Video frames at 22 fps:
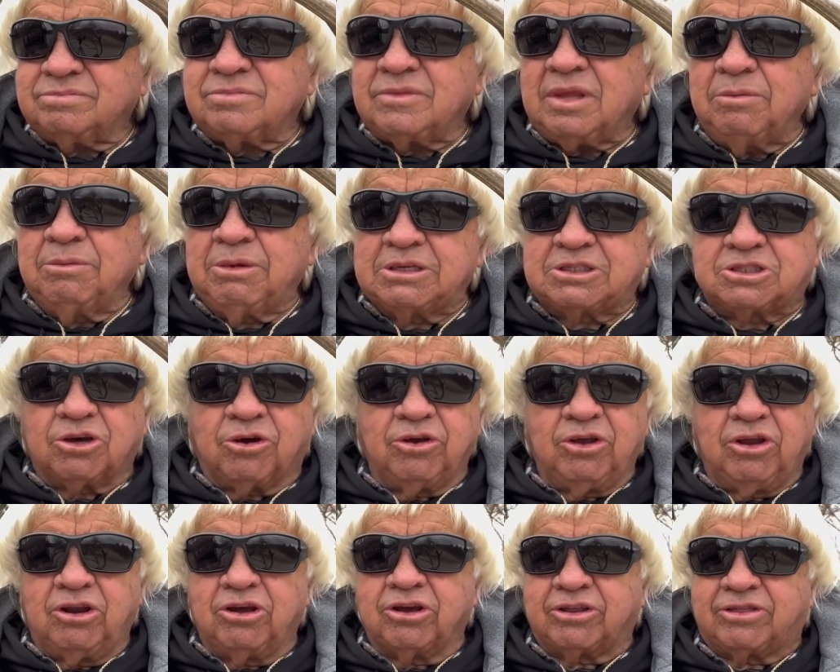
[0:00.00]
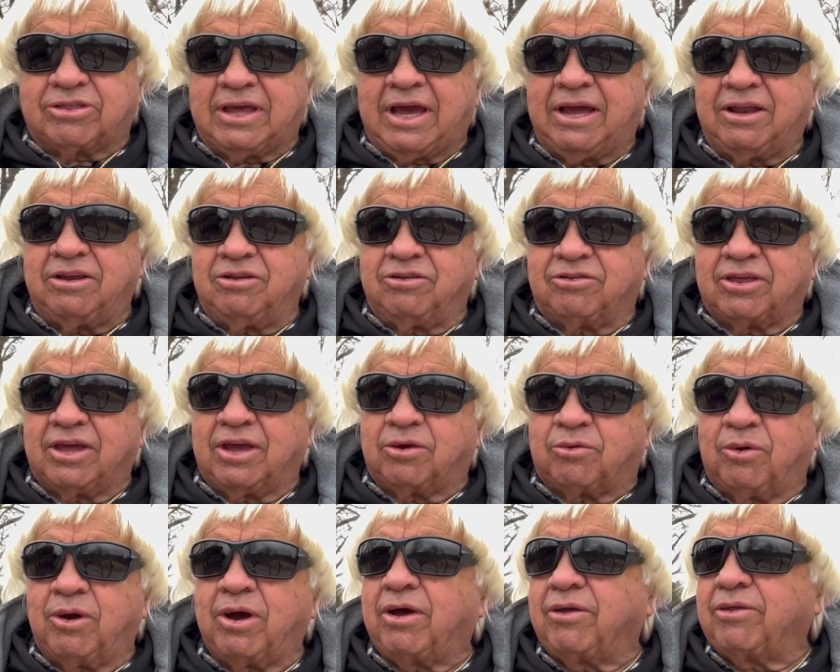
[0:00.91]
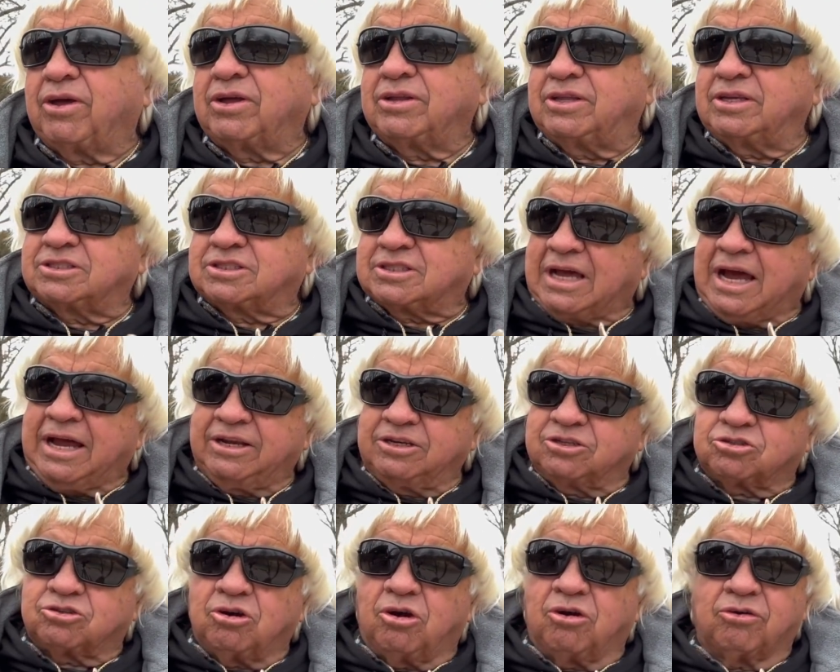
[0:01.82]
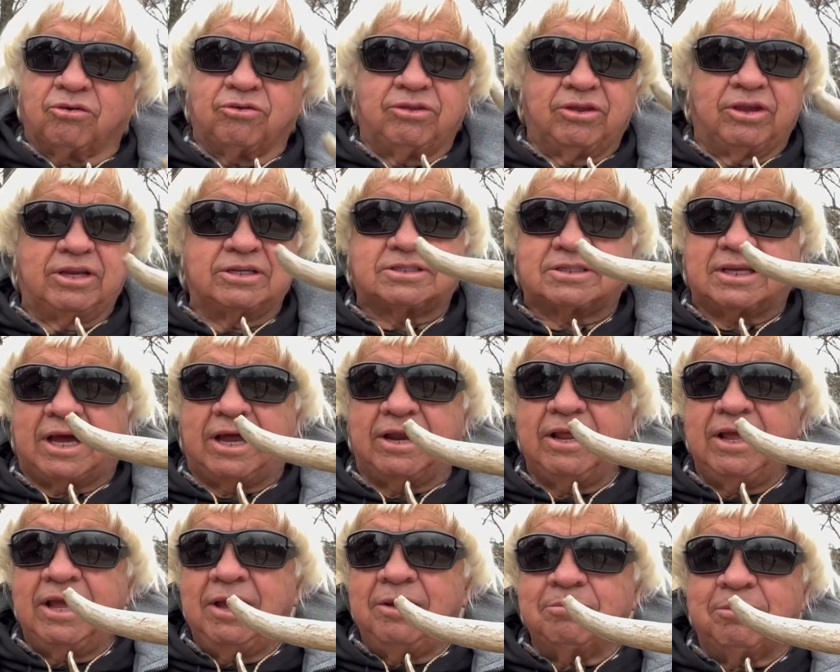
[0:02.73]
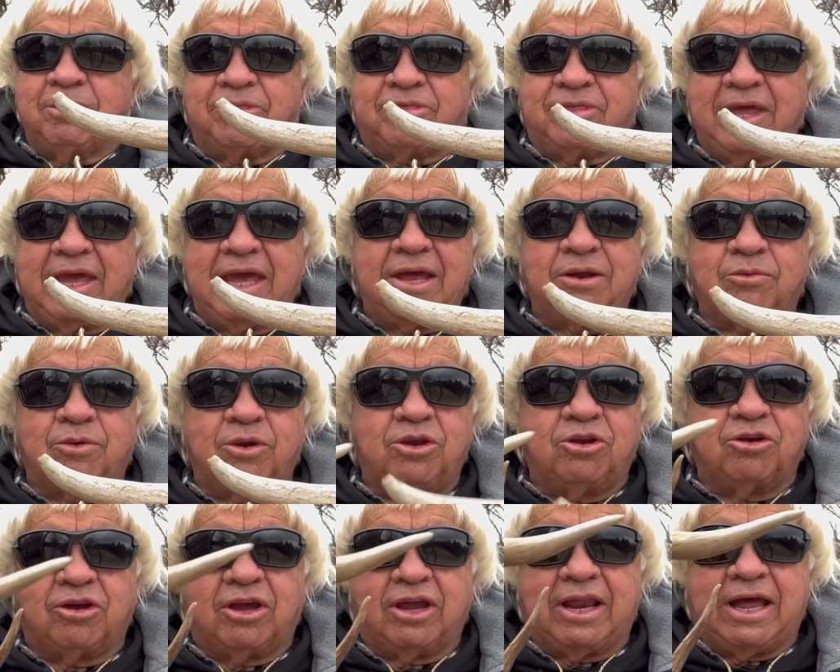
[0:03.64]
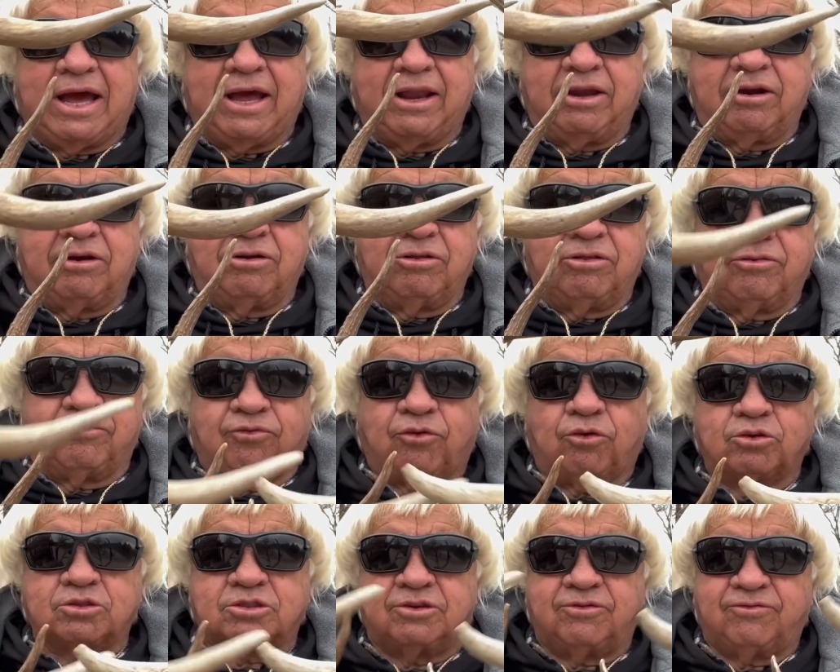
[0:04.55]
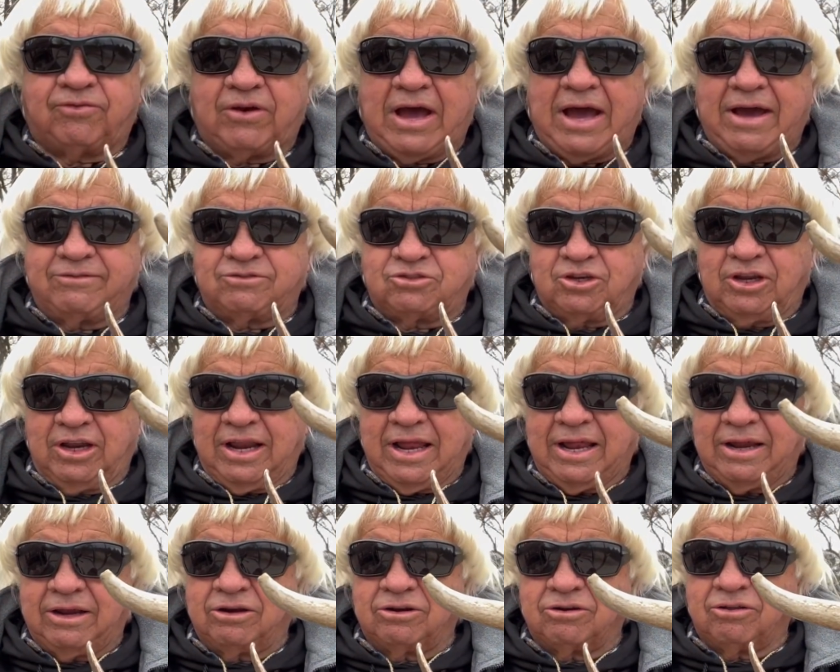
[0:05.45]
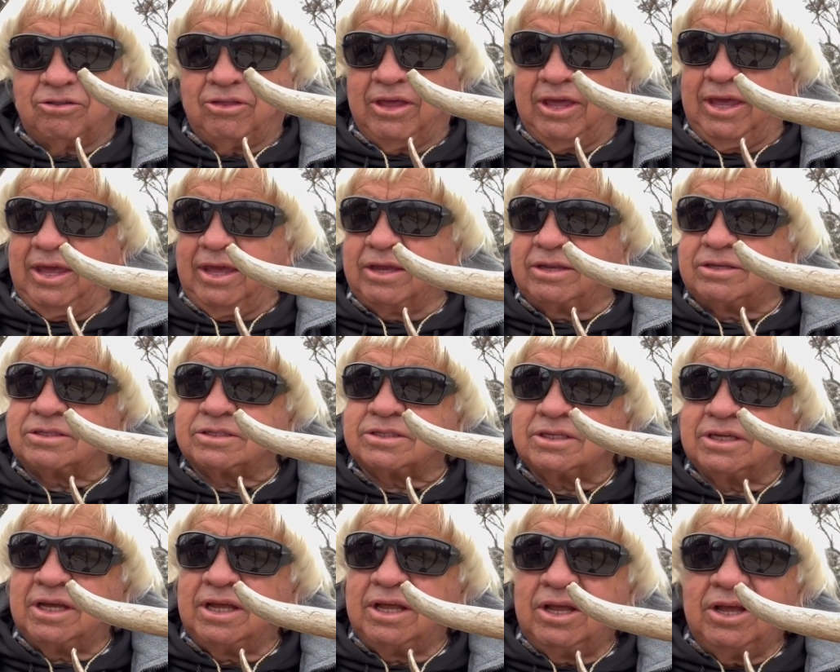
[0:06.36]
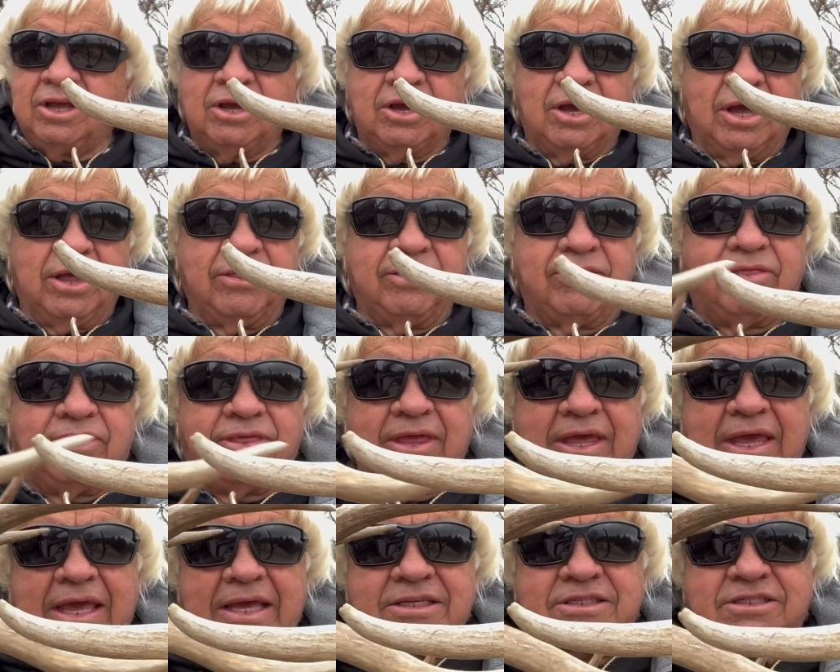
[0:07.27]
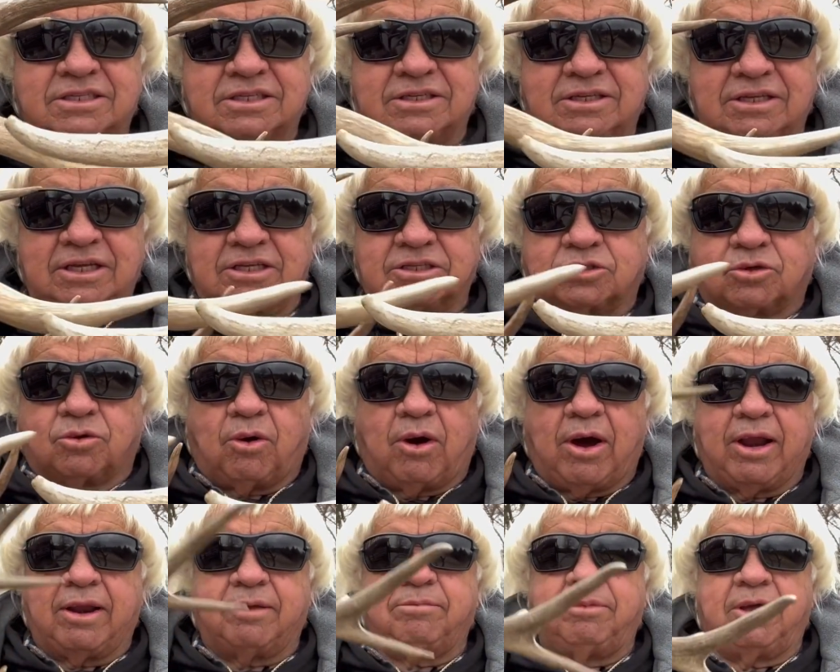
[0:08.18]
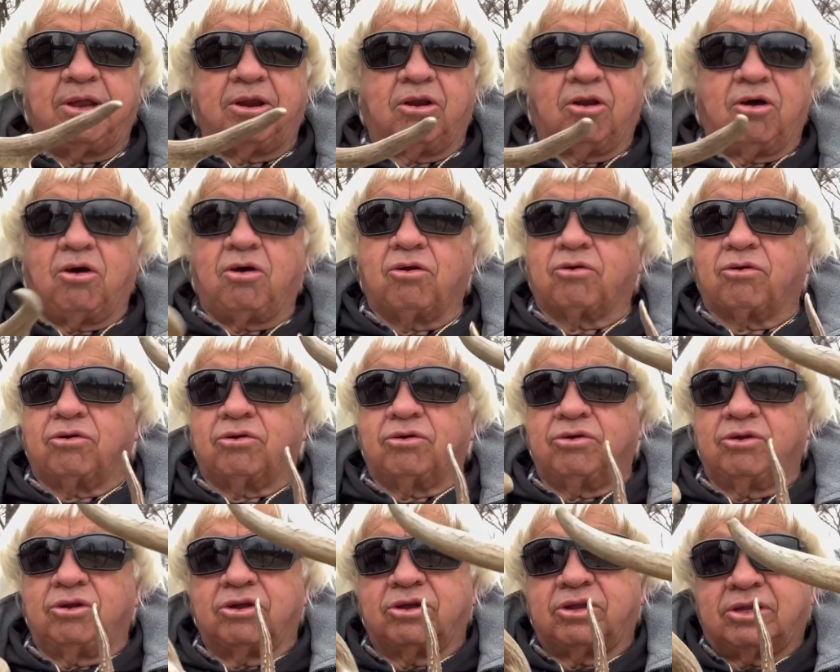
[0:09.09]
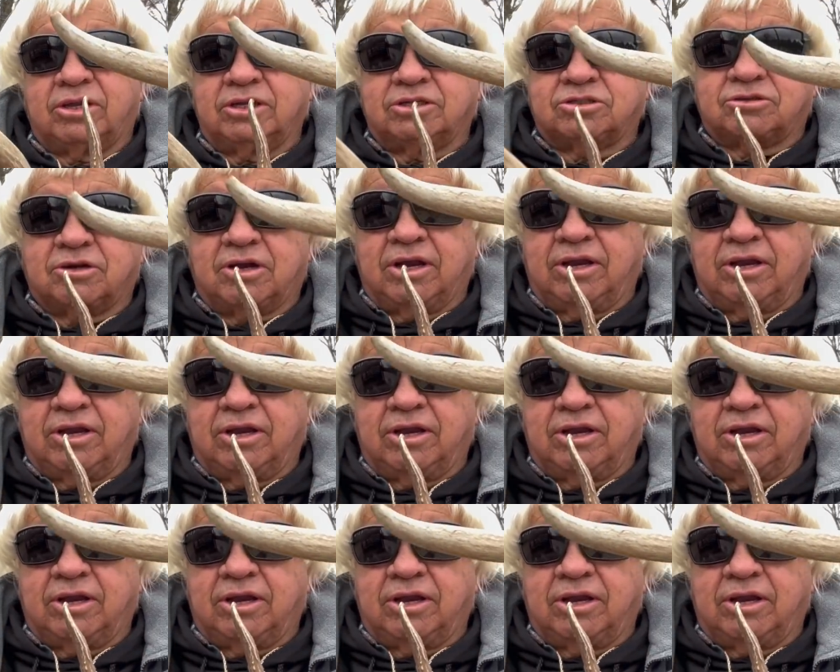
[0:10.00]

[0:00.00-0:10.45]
but so you look at that and you think, well, this side is stronger than this side. But then when you get out here to the fours and fives, you get out here to the ends, this is quite a bit longer. You look at this right